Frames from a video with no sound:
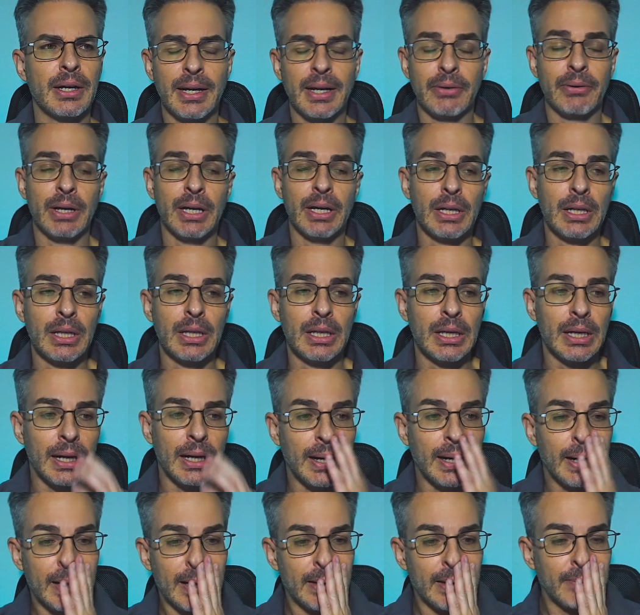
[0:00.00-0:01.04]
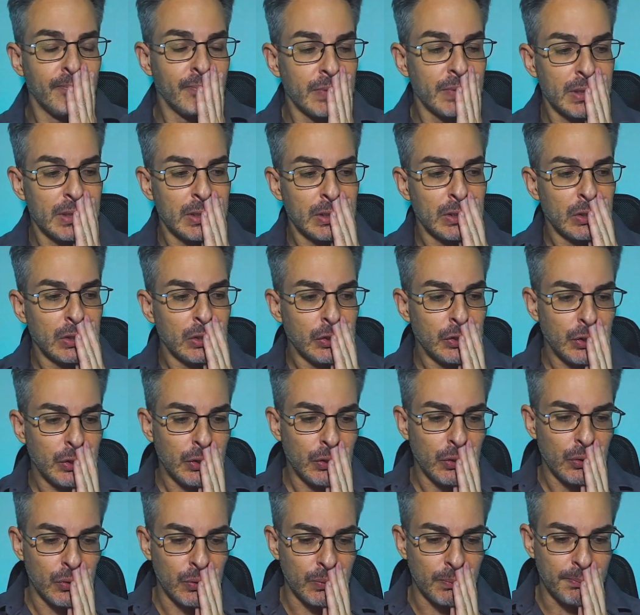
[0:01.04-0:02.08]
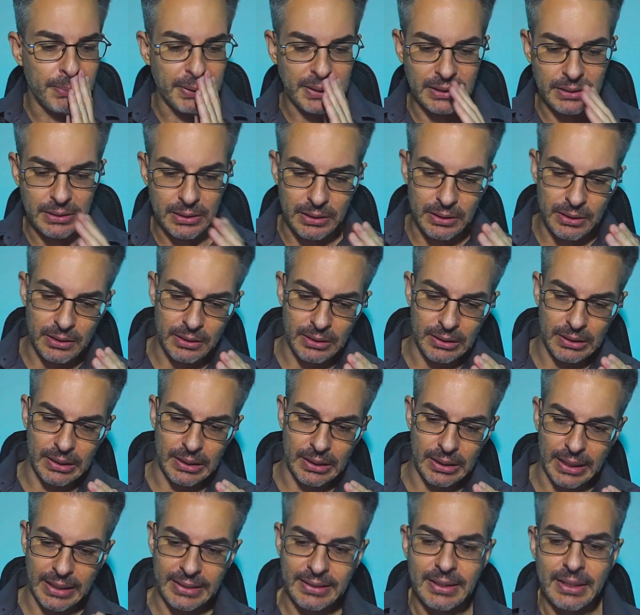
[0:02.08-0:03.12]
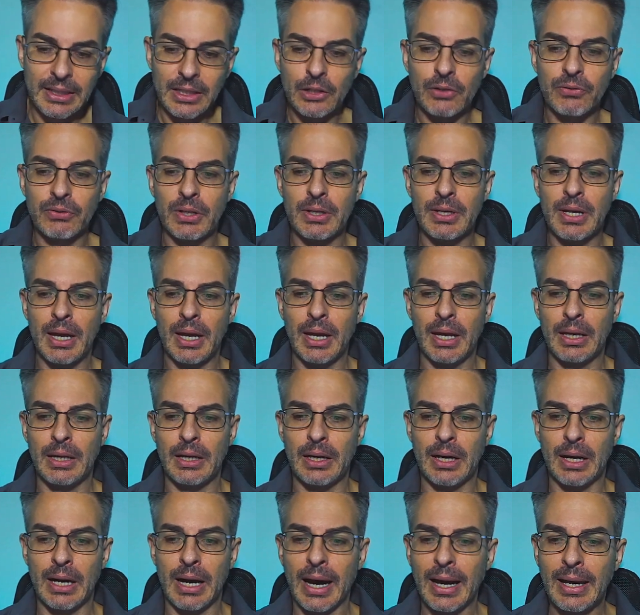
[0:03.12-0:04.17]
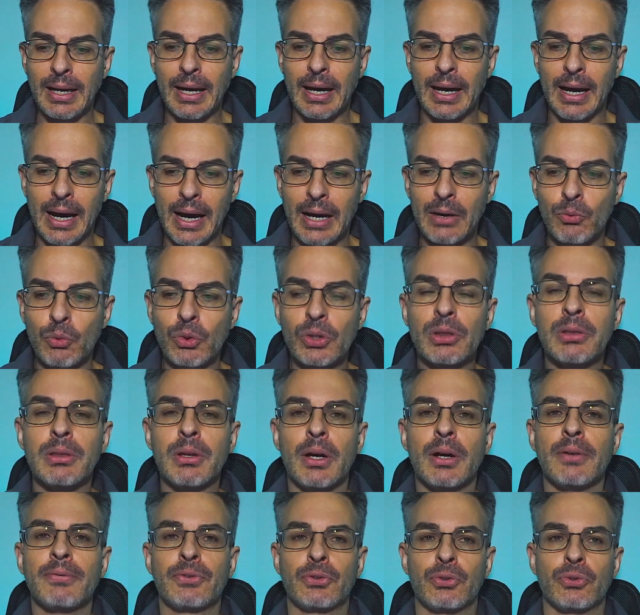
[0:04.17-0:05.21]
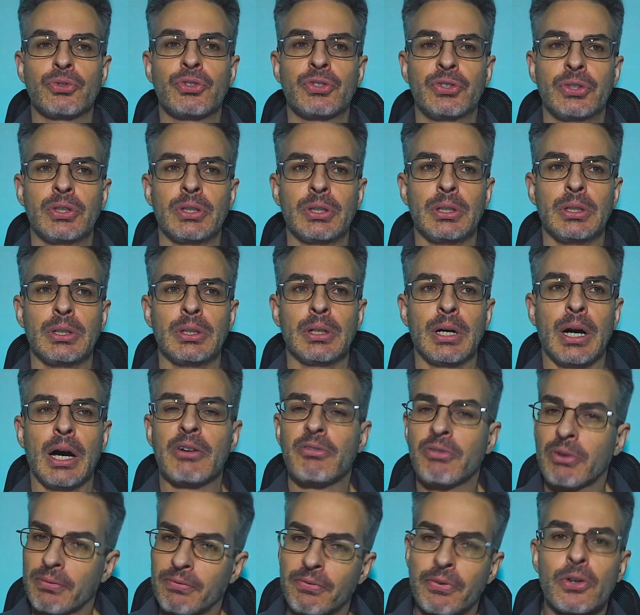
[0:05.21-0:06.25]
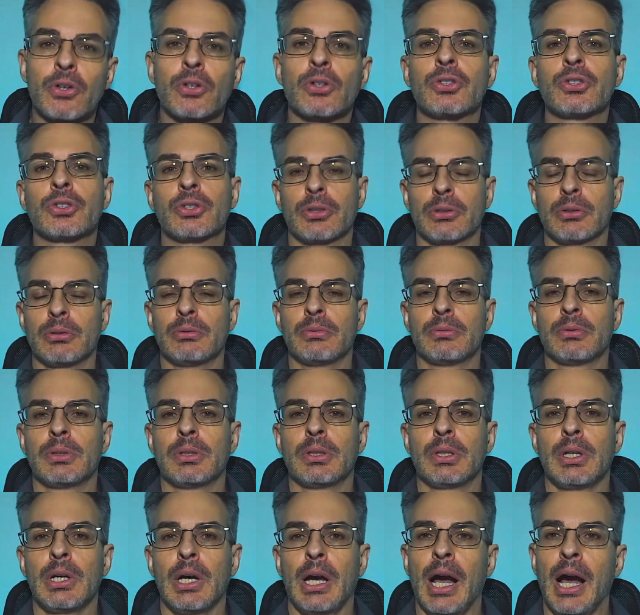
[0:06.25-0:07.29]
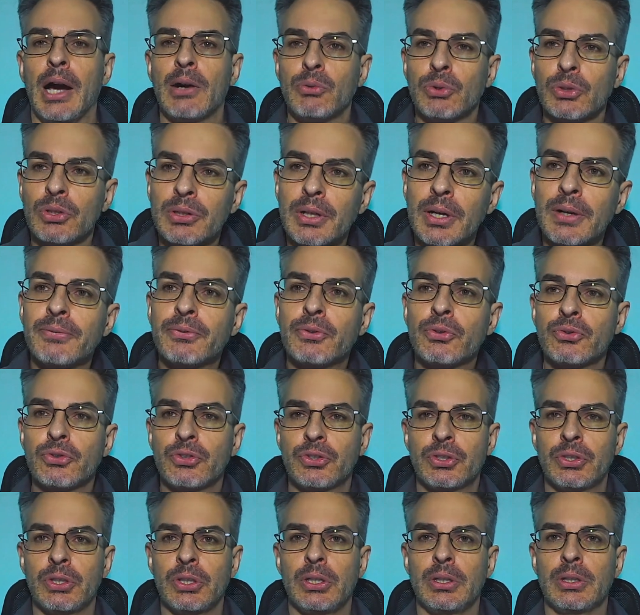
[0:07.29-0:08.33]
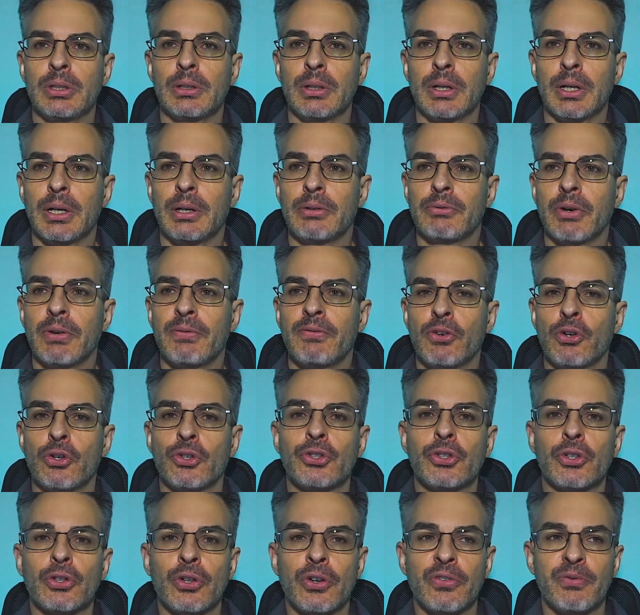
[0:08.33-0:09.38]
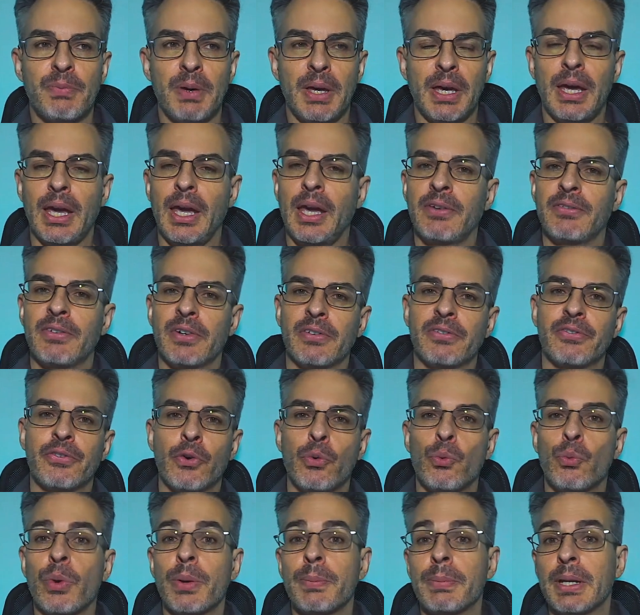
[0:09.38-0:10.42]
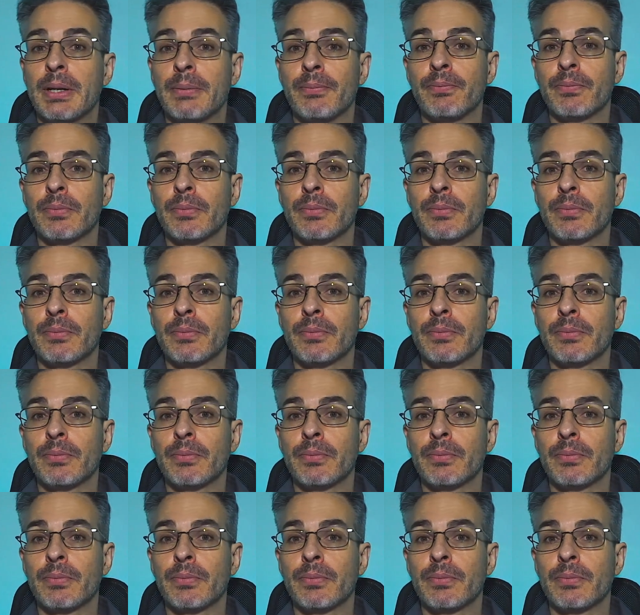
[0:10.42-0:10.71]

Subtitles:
Anyway, but at the end of the day, I would love to see a reversal. I would love to see a reversal of behavior from women.